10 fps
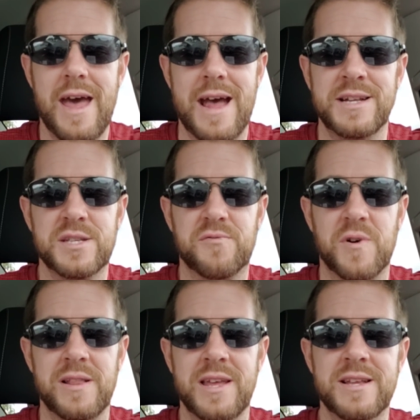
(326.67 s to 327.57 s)
Hence the
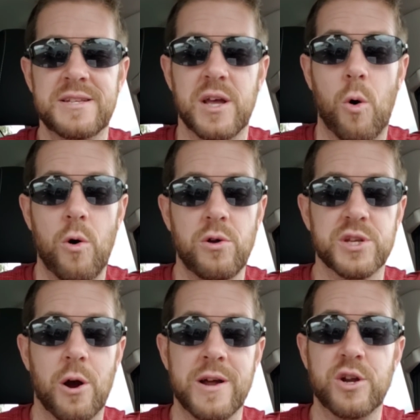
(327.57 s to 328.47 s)
friendliness that
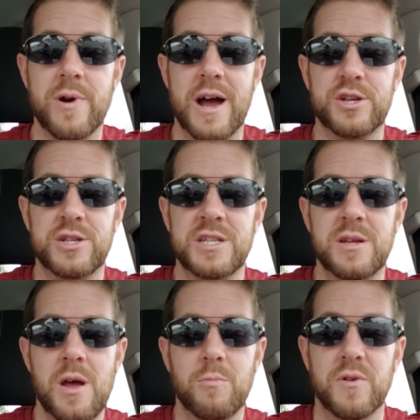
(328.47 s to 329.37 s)
oils our
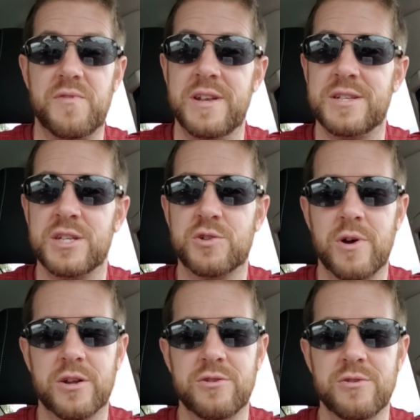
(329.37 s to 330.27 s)
interactions with fitness
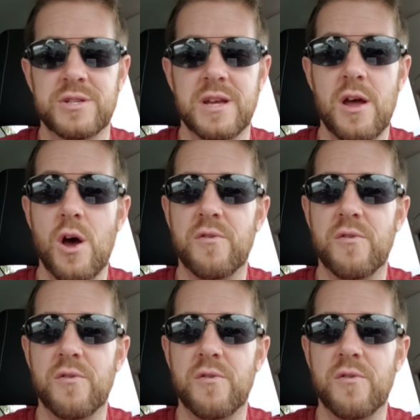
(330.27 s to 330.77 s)
instructors,